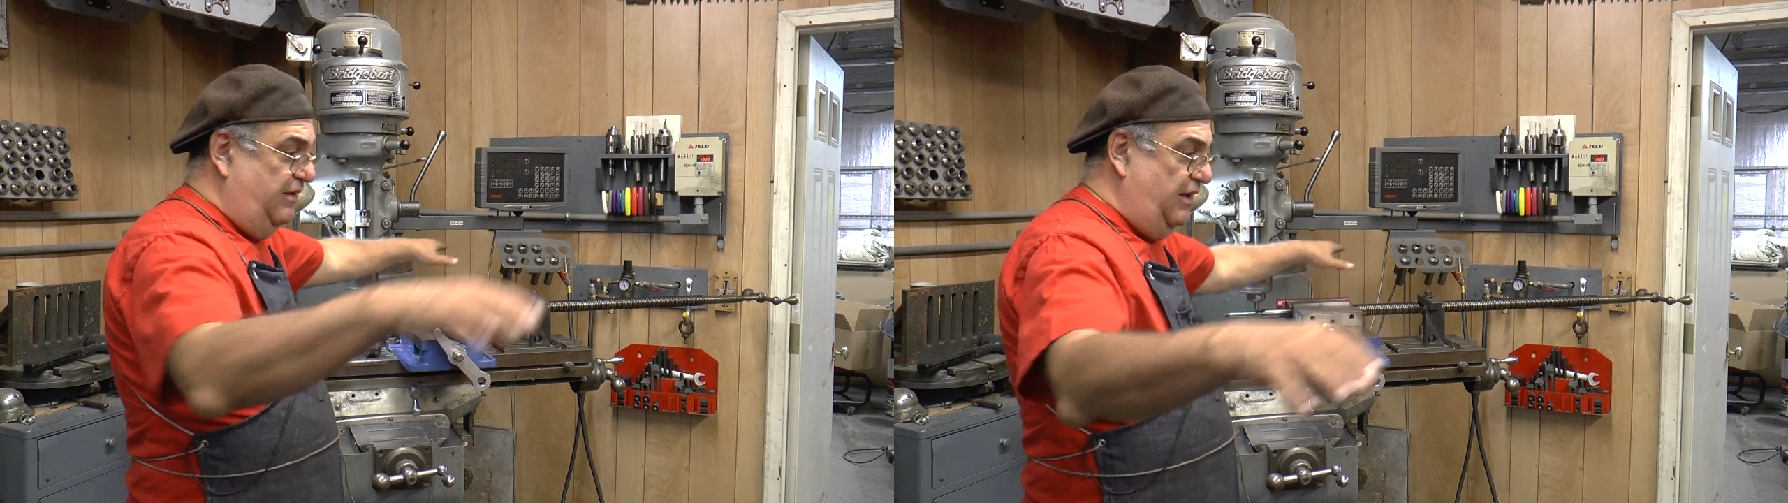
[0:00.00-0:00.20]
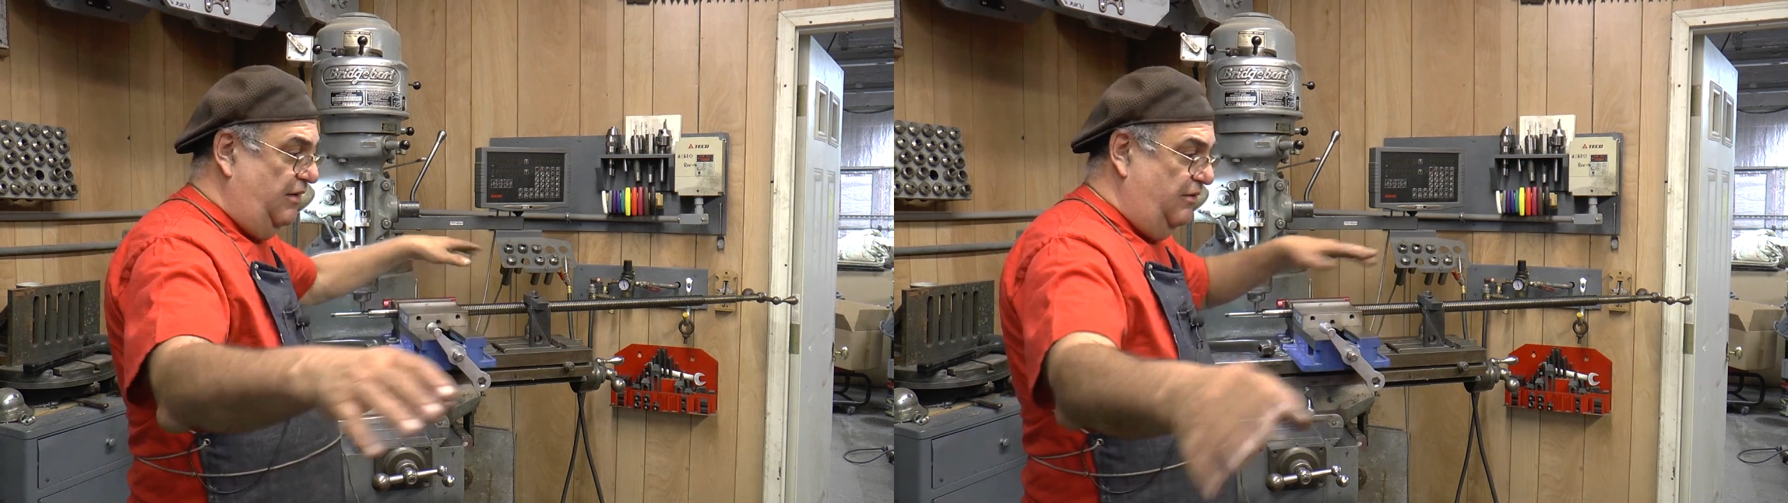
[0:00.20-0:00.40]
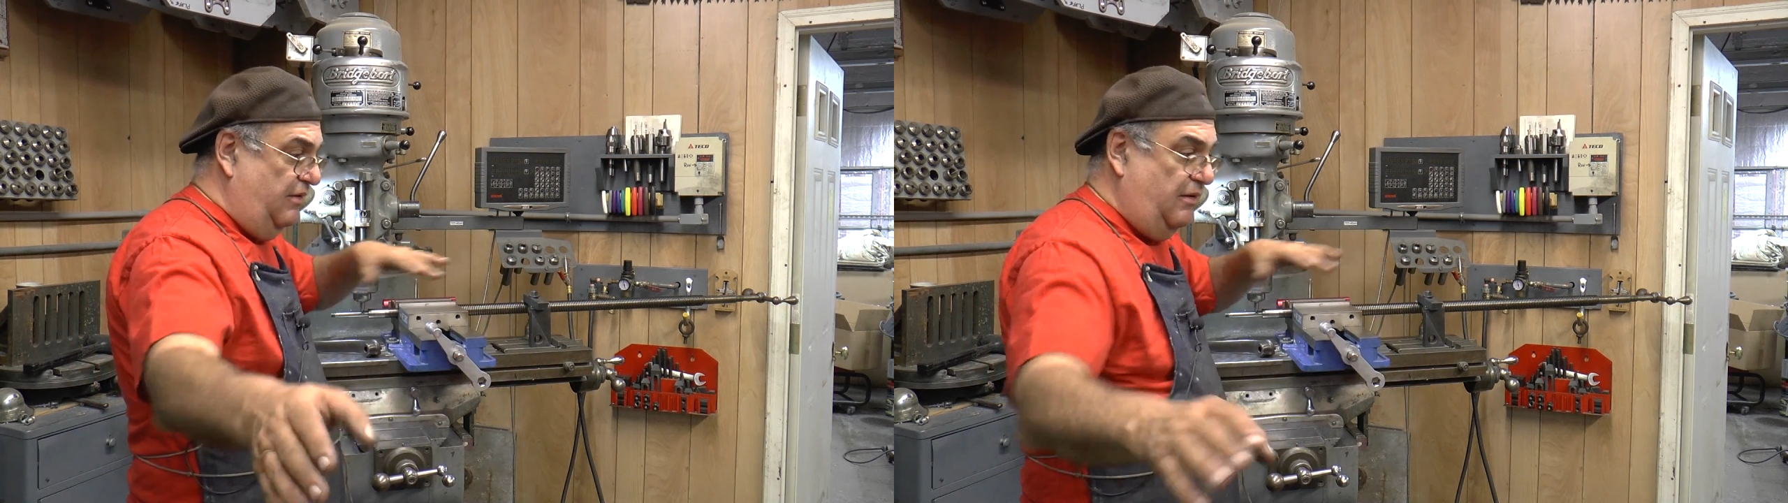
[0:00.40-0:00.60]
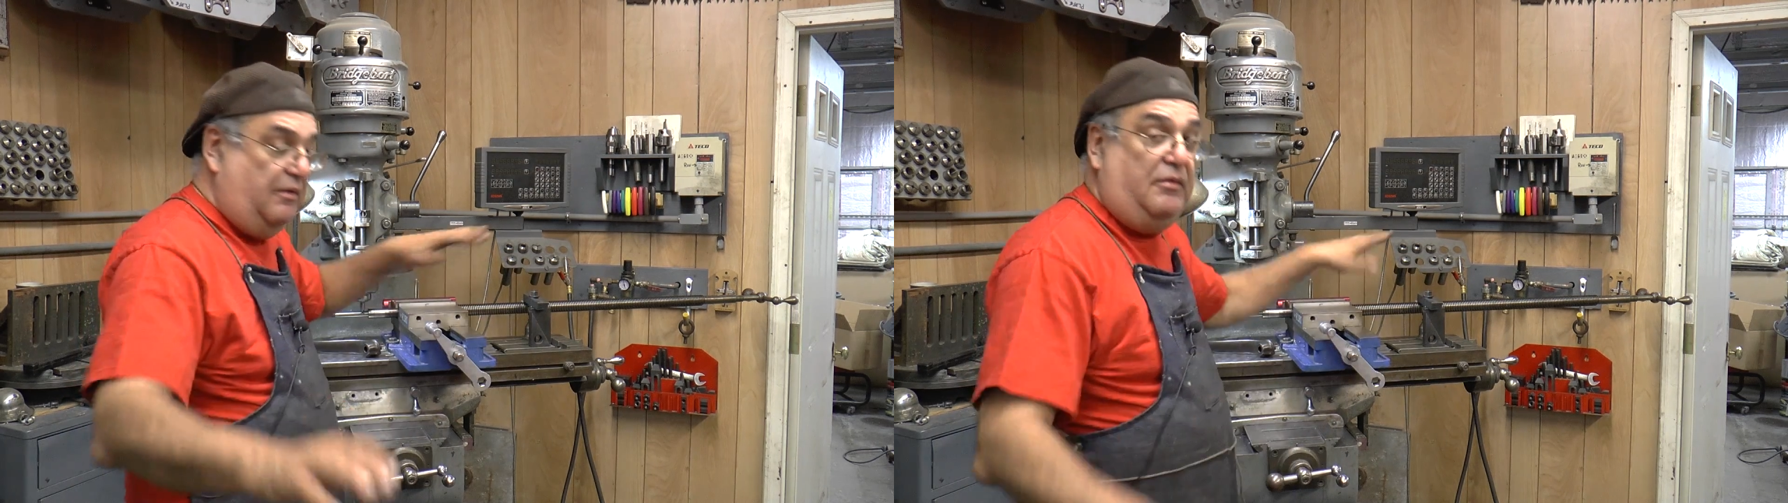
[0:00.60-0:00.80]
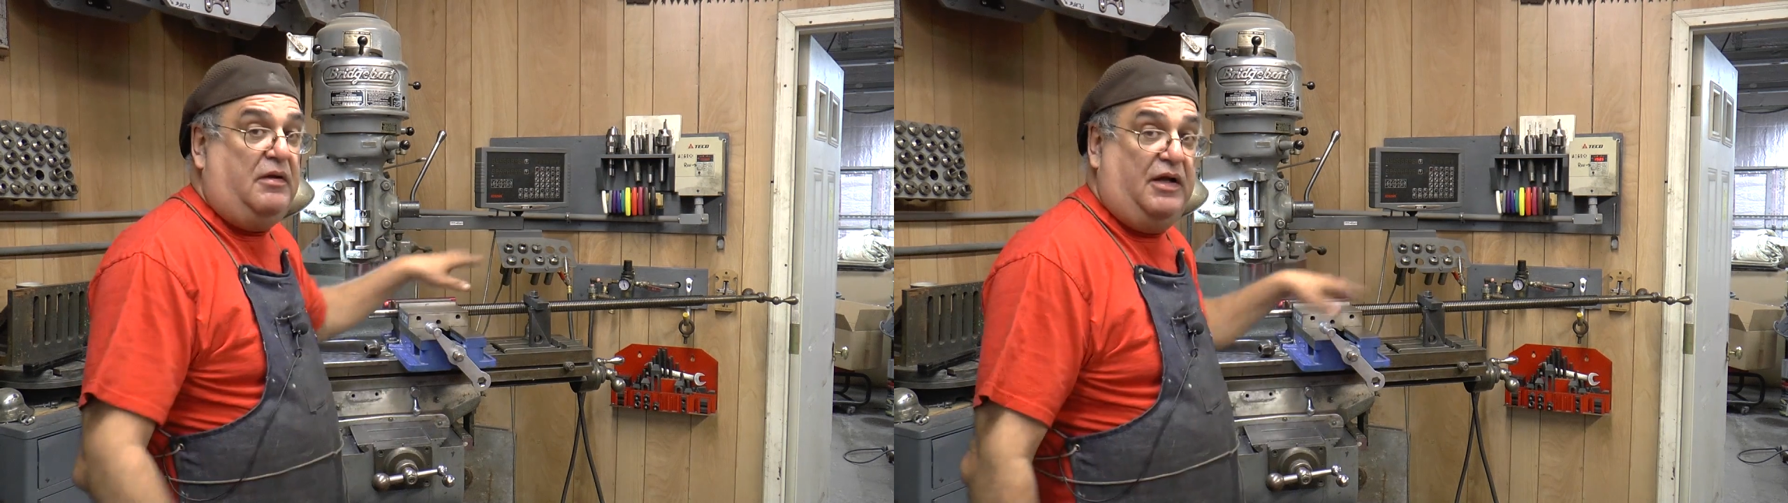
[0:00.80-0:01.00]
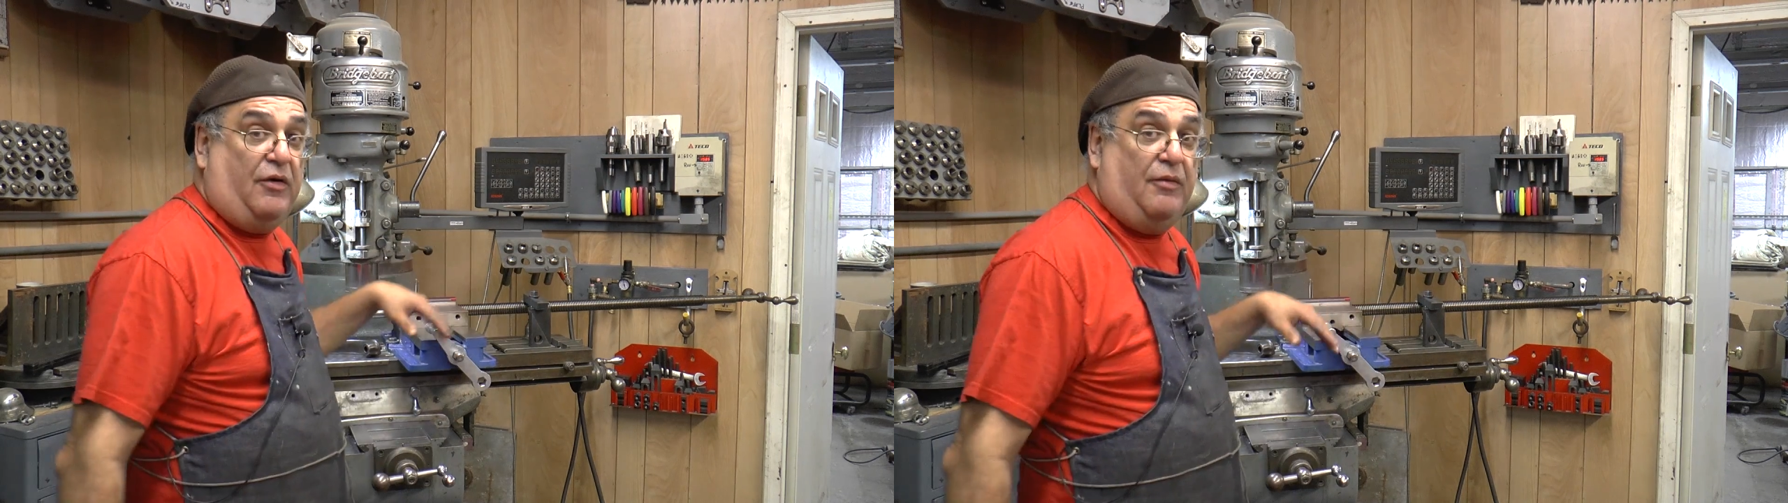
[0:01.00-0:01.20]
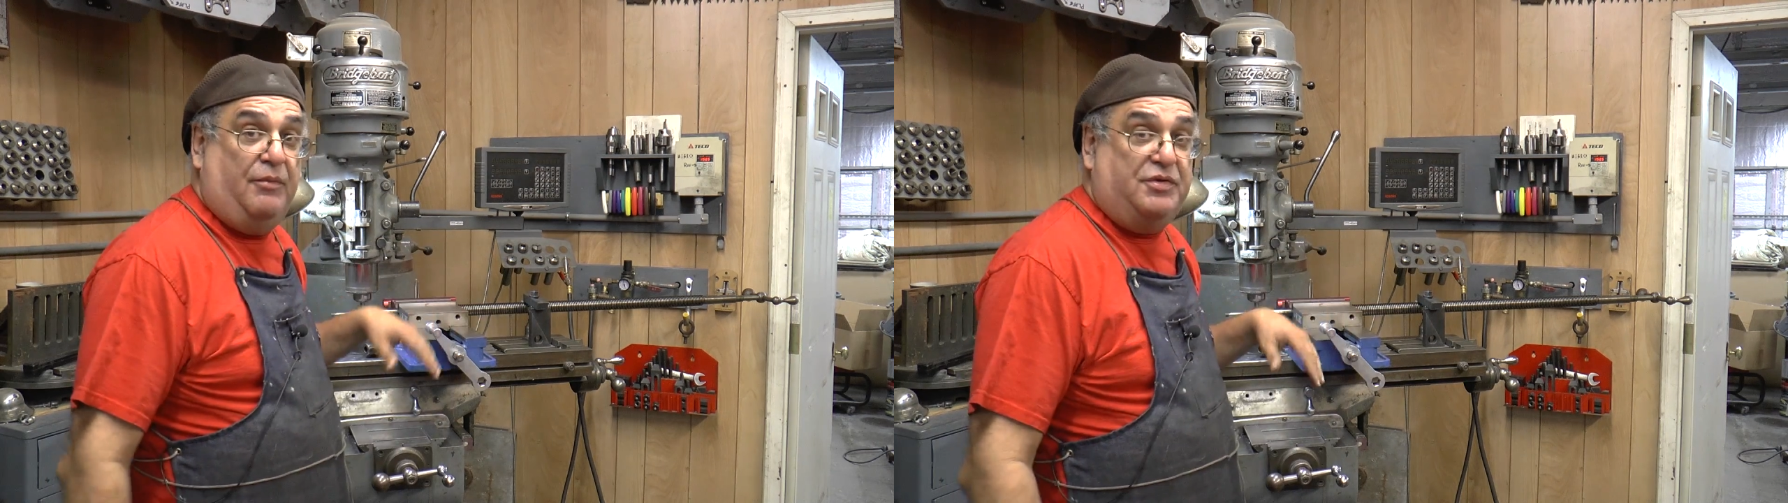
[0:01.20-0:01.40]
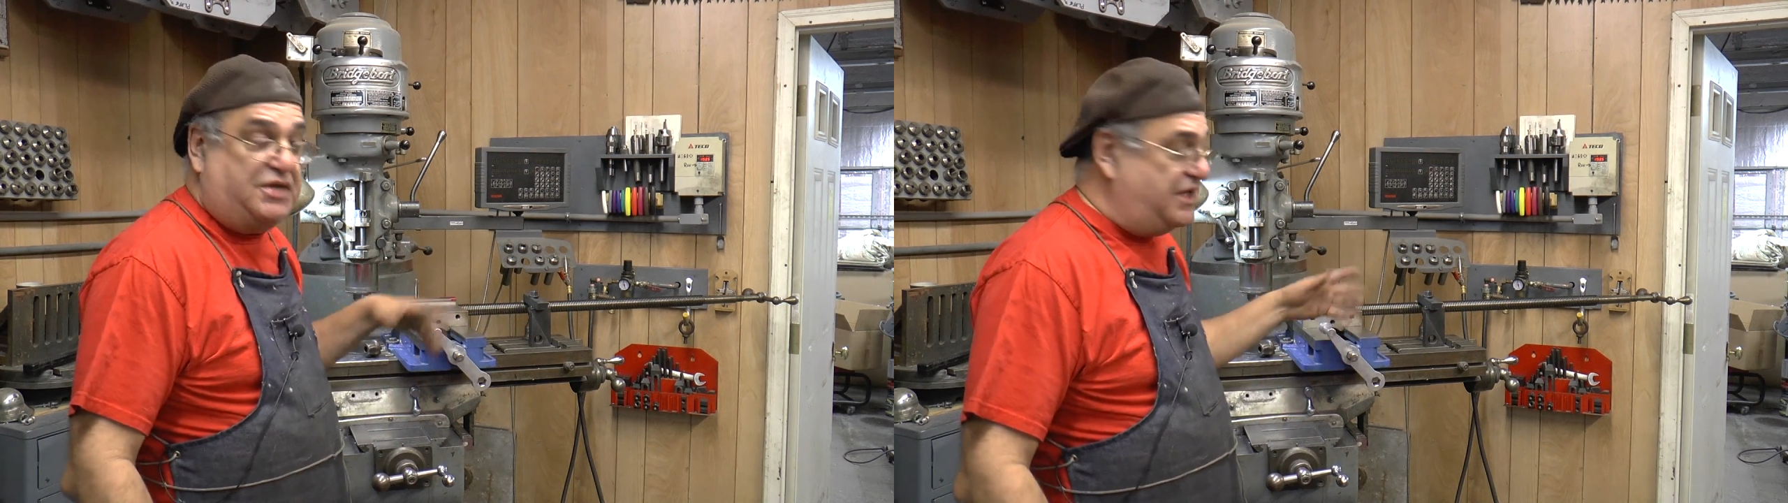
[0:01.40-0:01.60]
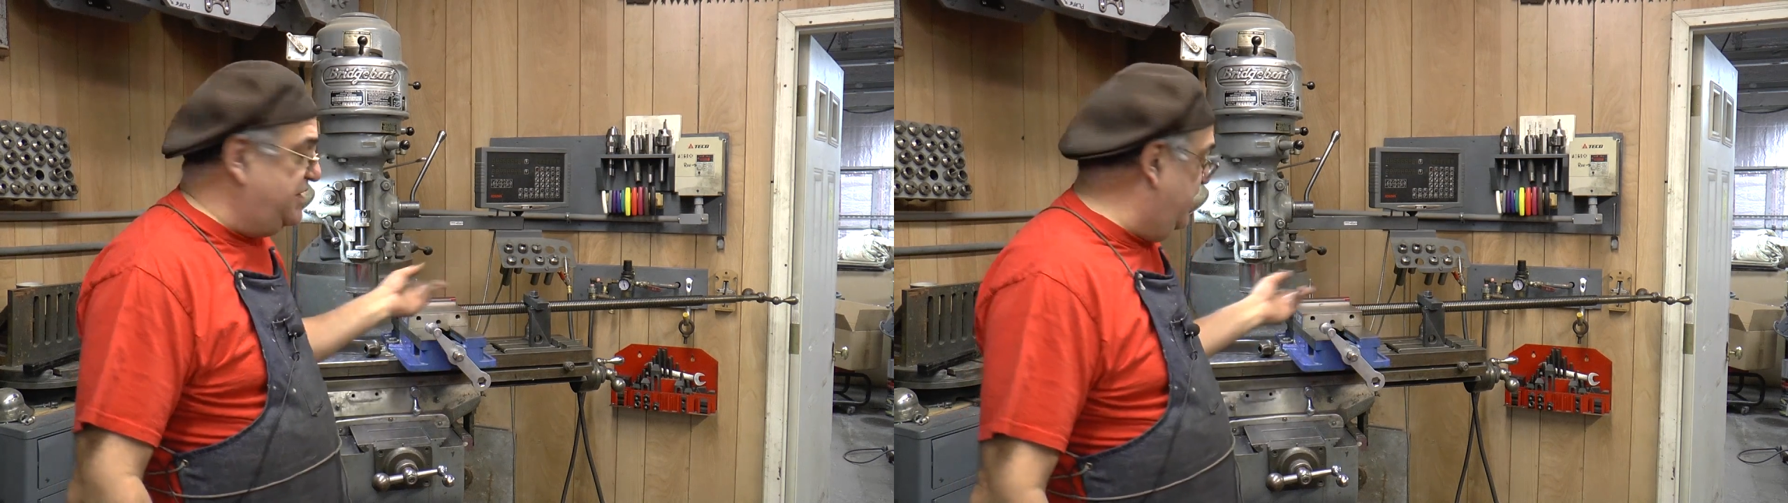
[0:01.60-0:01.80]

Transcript: you know, clear on both sides in